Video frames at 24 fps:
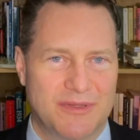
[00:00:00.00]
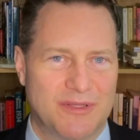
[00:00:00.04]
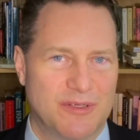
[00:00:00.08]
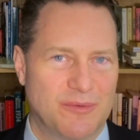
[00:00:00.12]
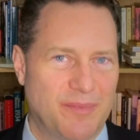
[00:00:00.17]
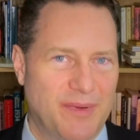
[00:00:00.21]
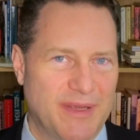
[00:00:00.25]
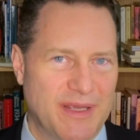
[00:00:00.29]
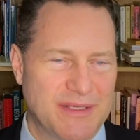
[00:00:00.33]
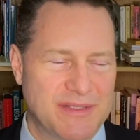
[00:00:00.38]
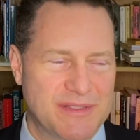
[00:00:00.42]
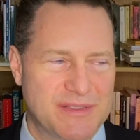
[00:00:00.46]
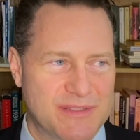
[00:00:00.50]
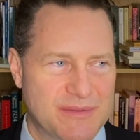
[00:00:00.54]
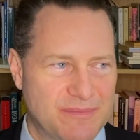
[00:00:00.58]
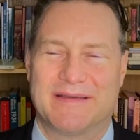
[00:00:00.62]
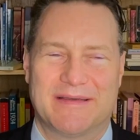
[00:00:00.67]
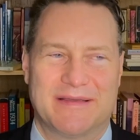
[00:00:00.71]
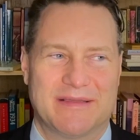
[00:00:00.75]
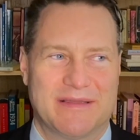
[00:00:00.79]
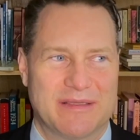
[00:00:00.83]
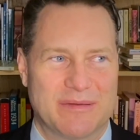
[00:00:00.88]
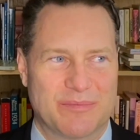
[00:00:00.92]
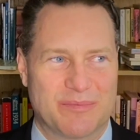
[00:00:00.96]
base,
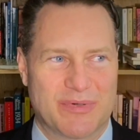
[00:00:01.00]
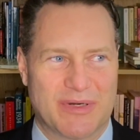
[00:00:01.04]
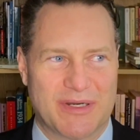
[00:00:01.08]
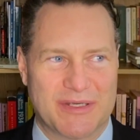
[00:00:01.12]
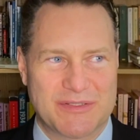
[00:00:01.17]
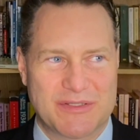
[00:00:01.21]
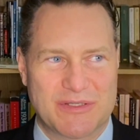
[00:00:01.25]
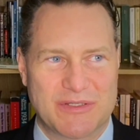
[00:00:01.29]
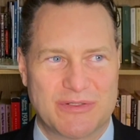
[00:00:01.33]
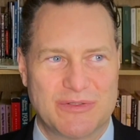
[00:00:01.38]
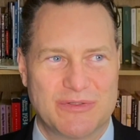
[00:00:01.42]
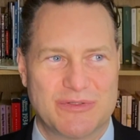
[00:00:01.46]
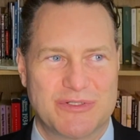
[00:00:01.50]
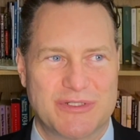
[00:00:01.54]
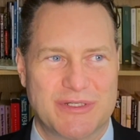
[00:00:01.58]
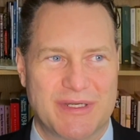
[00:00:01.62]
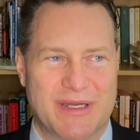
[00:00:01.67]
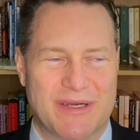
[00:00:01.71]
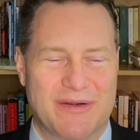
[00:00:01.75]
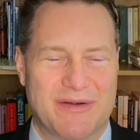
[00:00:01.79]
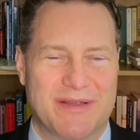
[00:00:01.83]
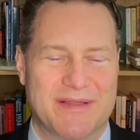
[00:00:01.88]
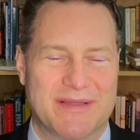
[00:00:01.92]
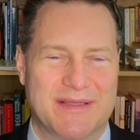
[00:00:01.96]
the prostitution area.